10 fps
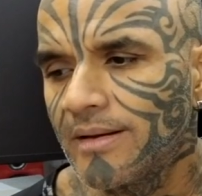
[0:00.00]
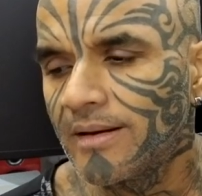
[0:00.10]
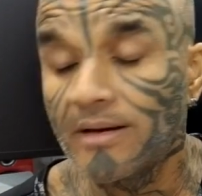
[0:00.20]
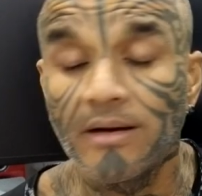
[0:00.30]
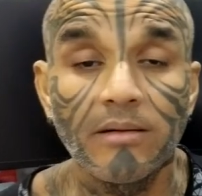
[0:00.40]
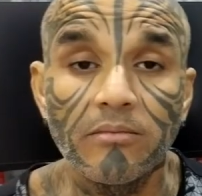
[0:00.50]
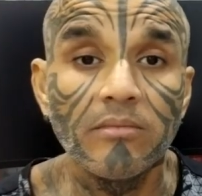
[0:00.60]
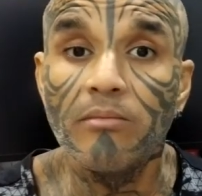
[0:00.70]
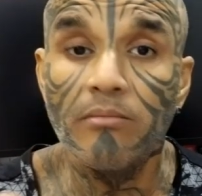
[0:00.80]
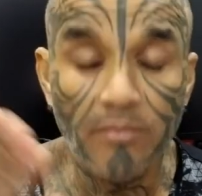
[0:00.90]
um,
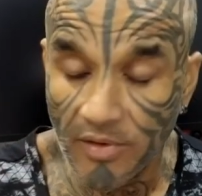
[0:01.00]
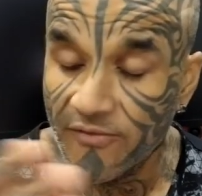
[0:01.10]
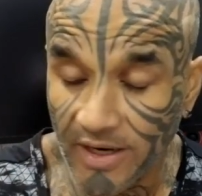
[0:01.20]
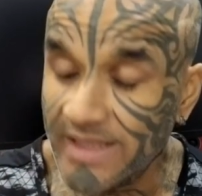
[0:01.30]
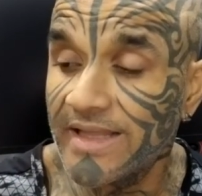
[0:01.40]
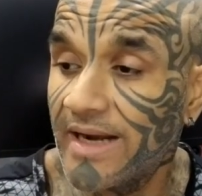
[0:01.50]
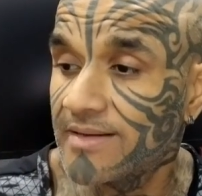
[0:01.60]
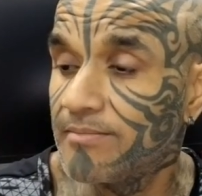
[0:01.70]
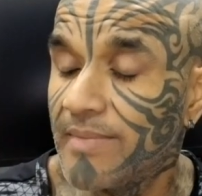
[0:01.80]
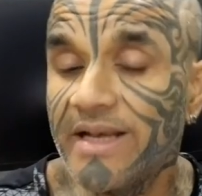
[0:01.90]
forget that
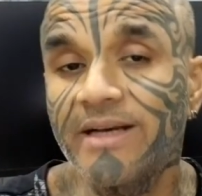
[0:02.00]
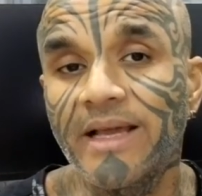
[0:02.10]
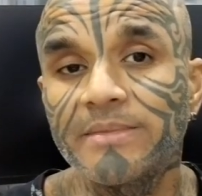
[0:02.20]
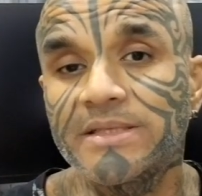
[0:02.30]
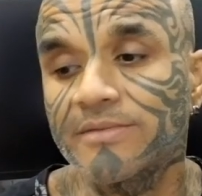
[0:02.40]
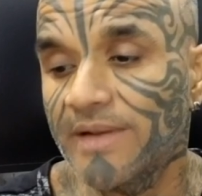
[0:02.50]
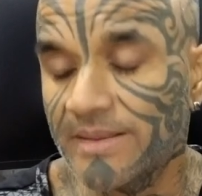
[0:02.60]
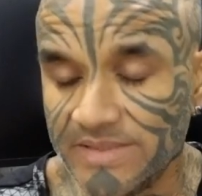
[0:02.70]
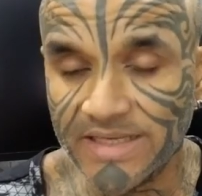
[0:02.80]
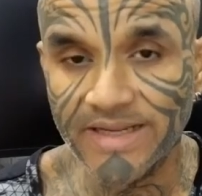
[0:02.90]
many a times when
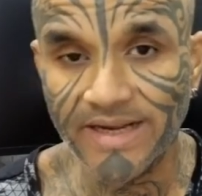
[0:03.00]
i'm sitting